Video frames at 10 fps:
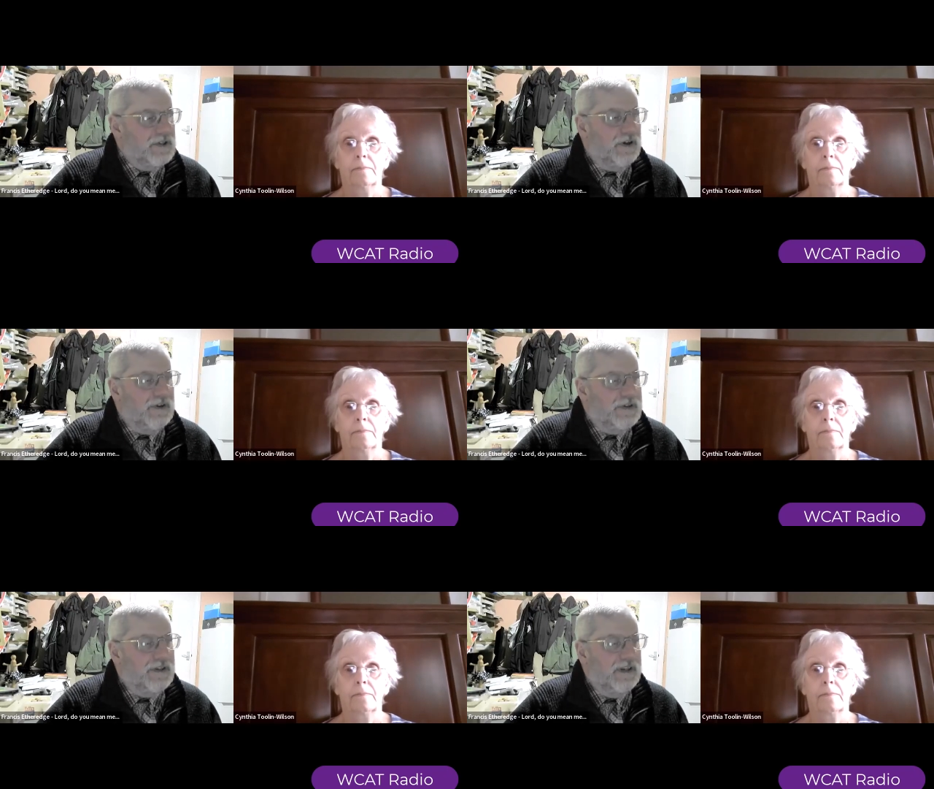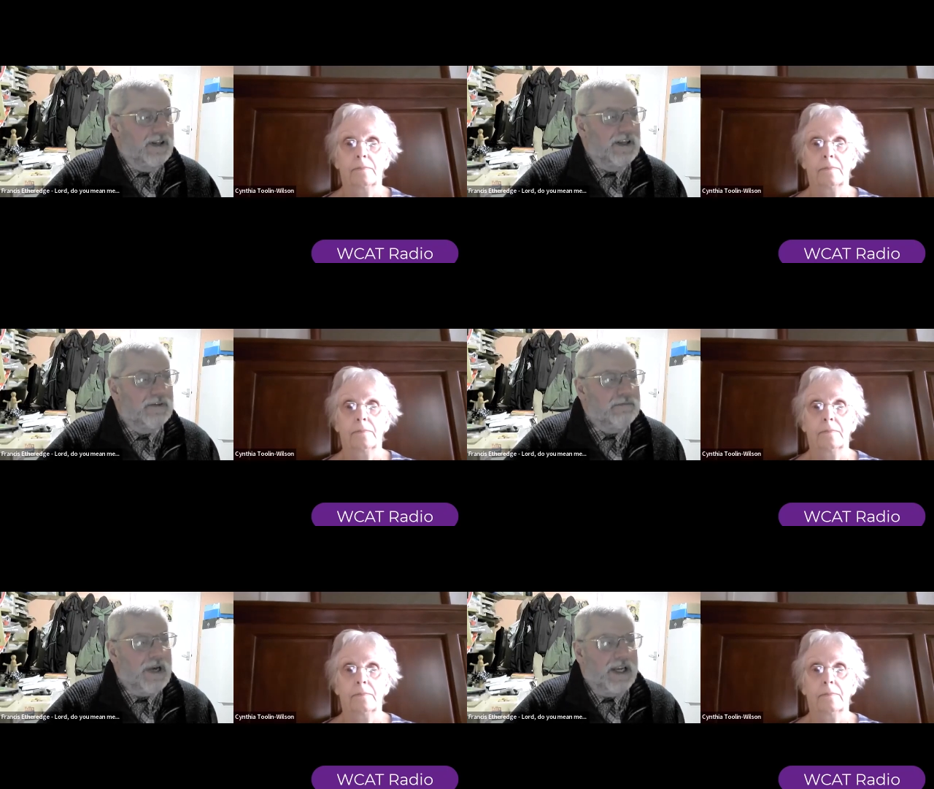Speaker 1: God
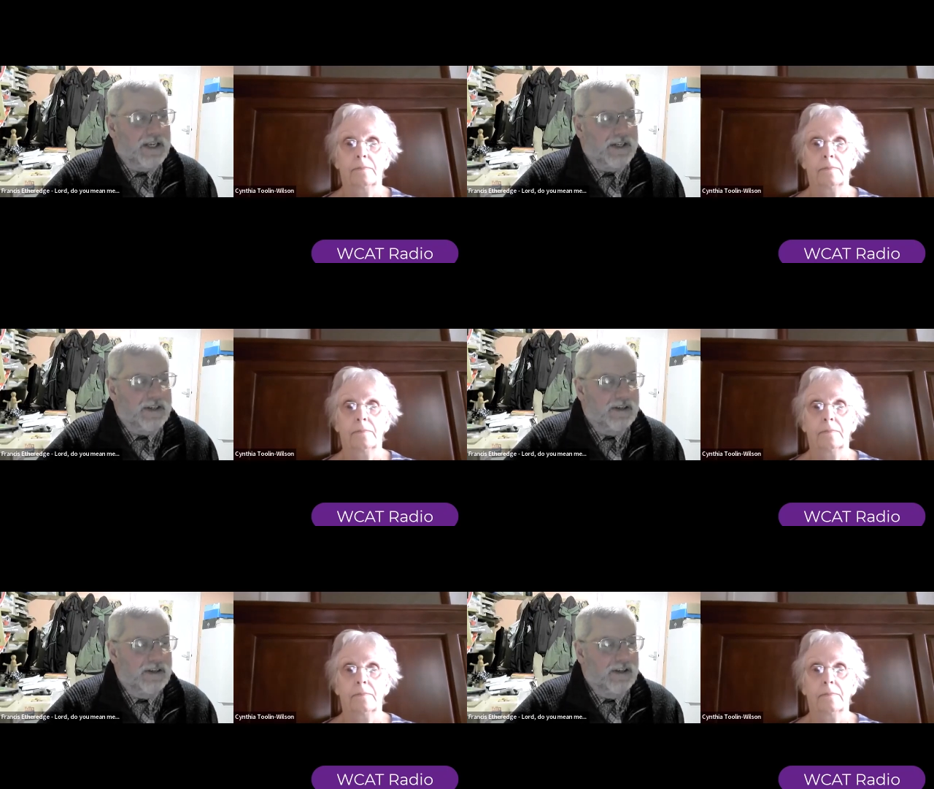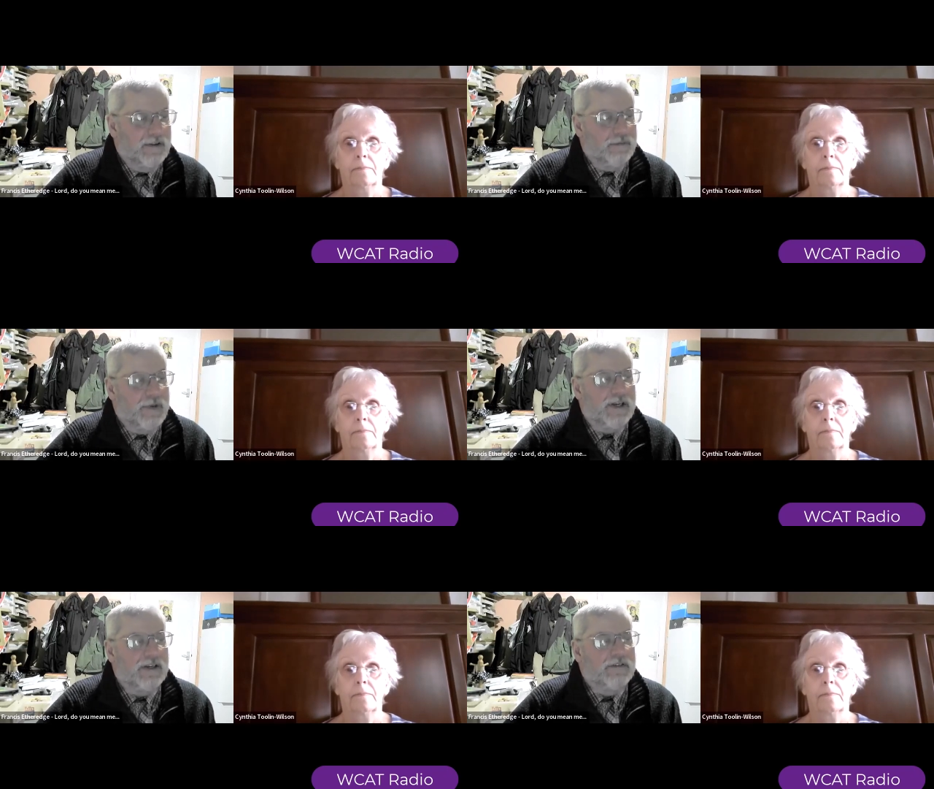and man,
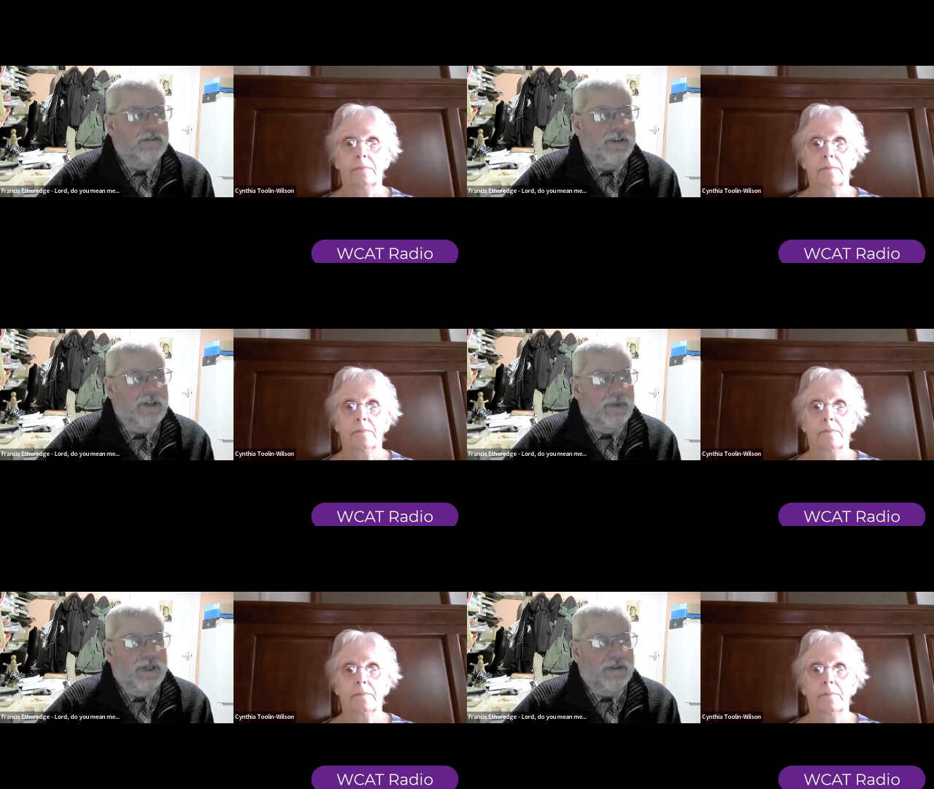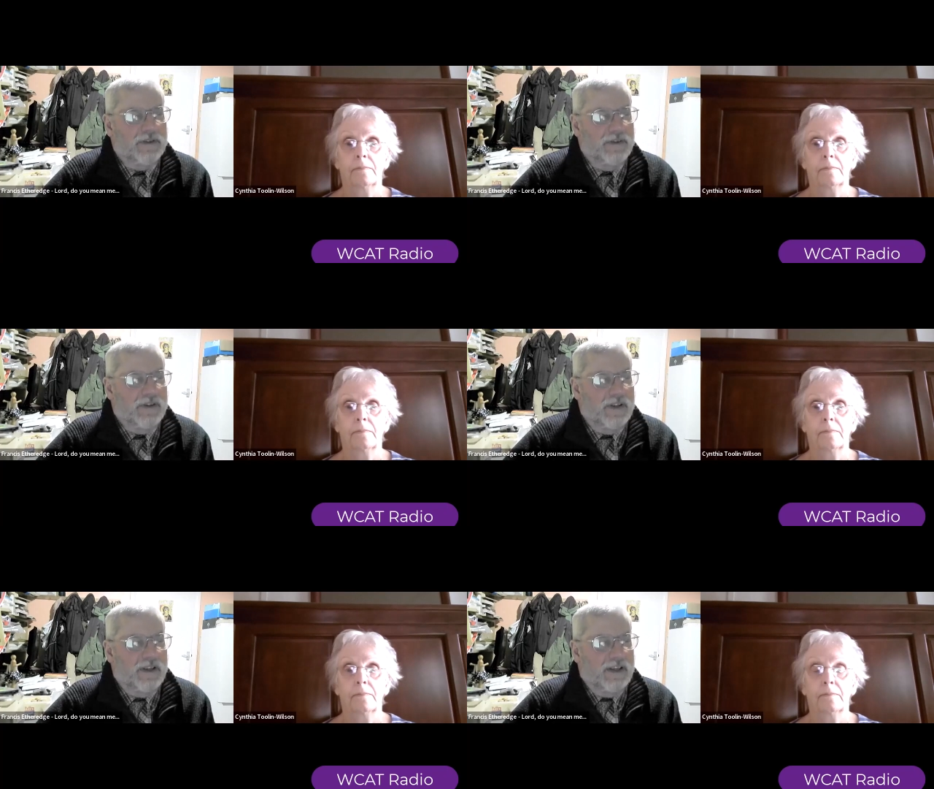male and female.
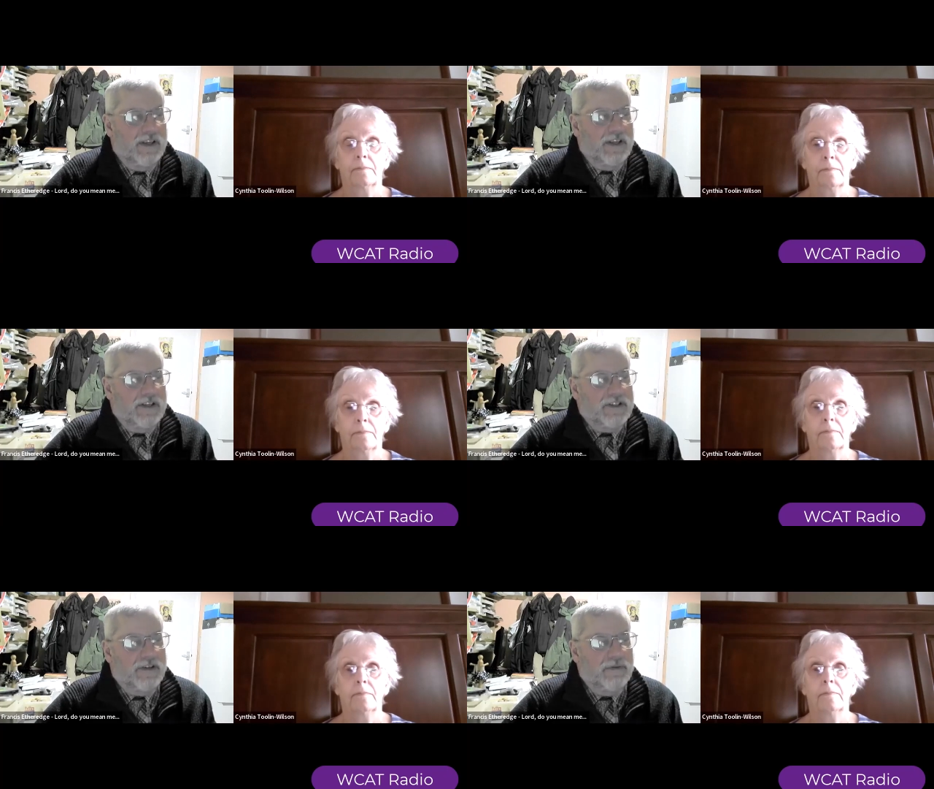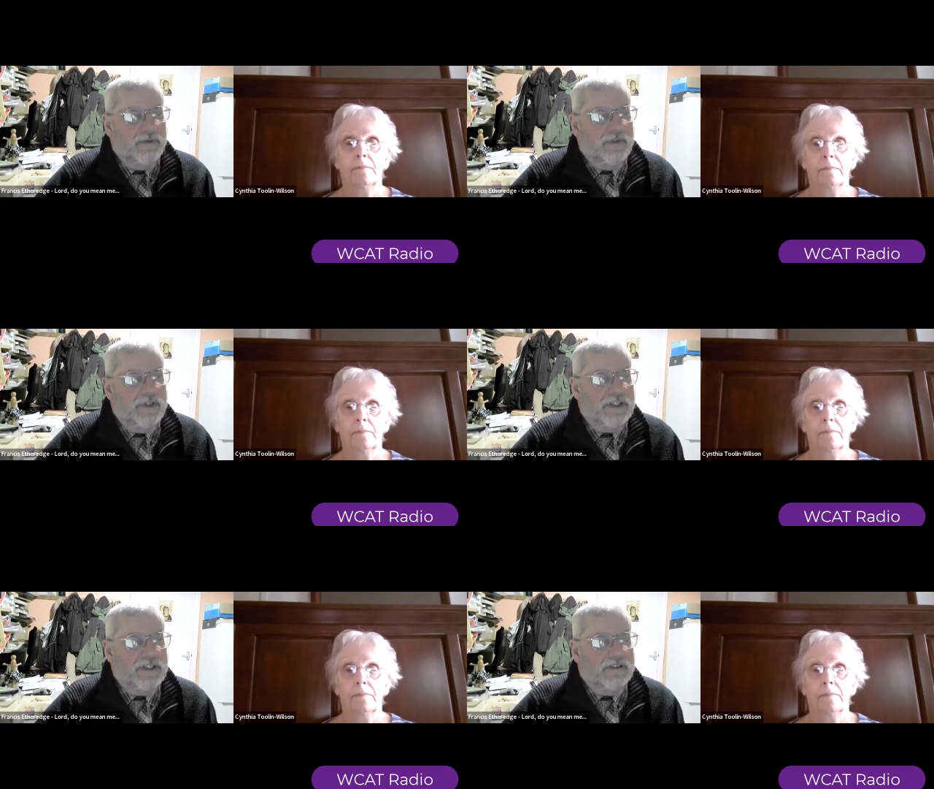So
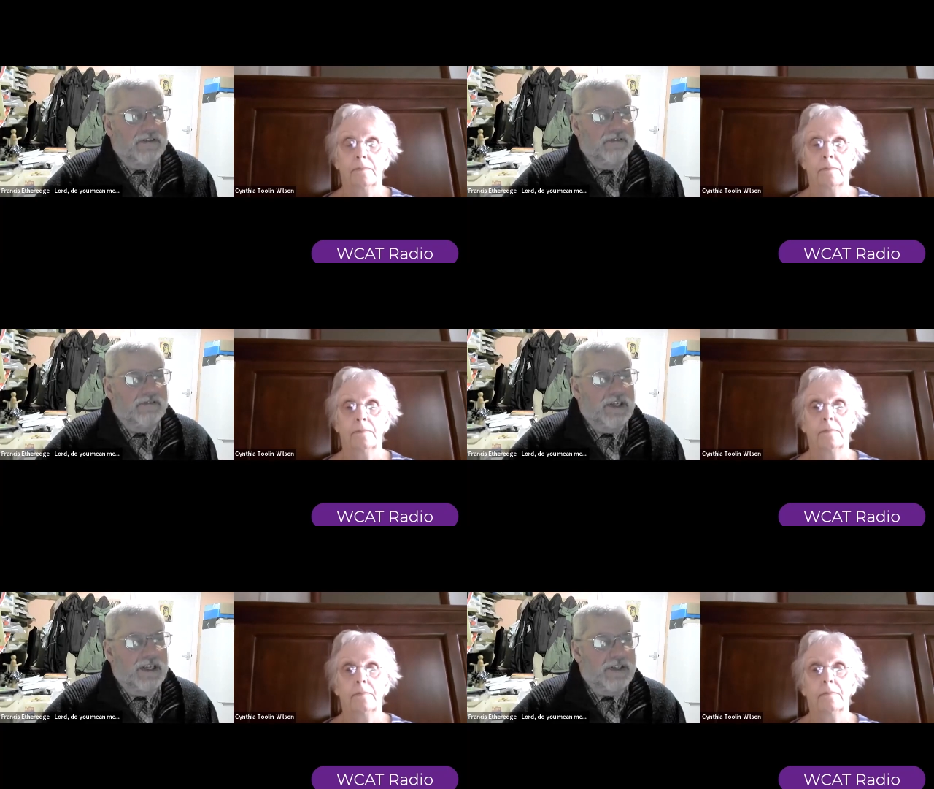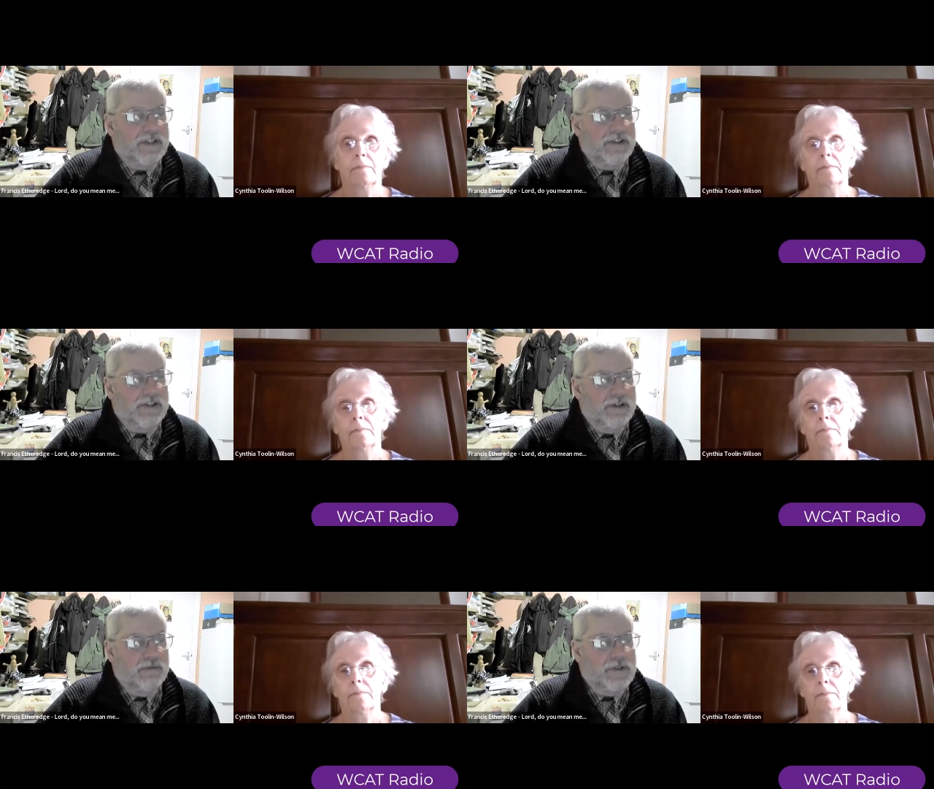this
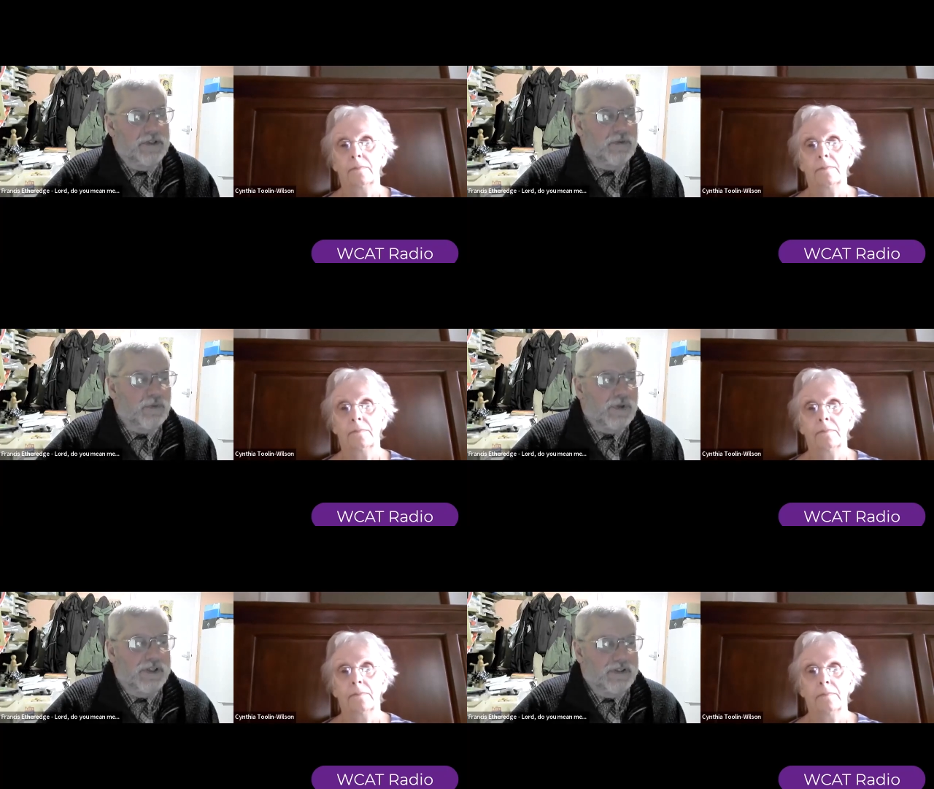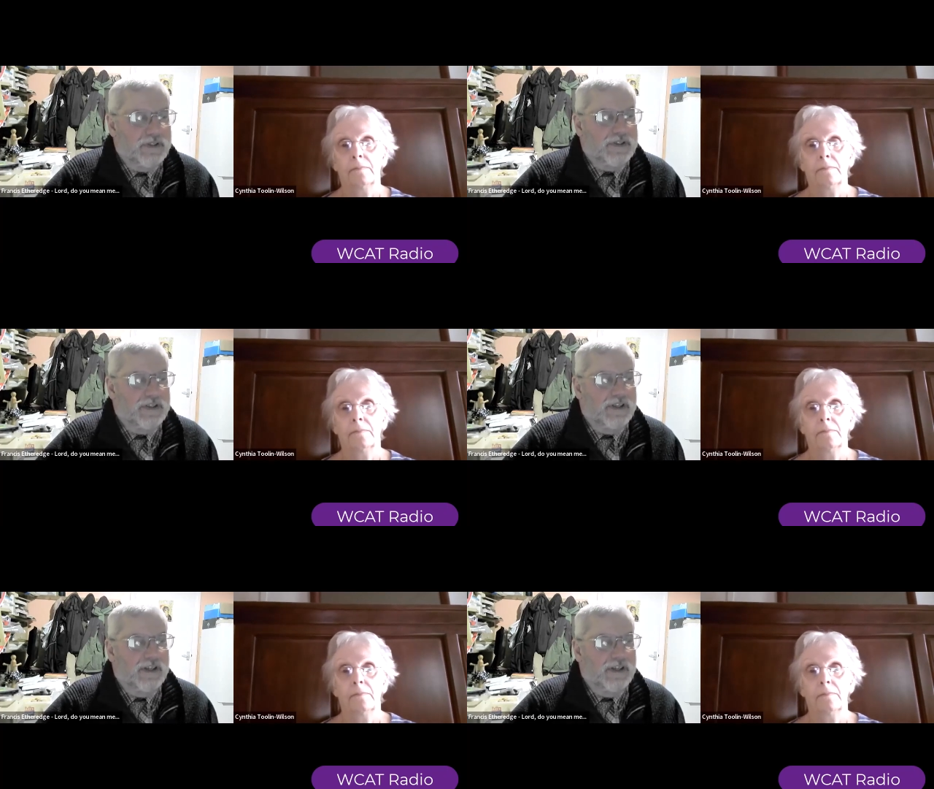relationship to the Word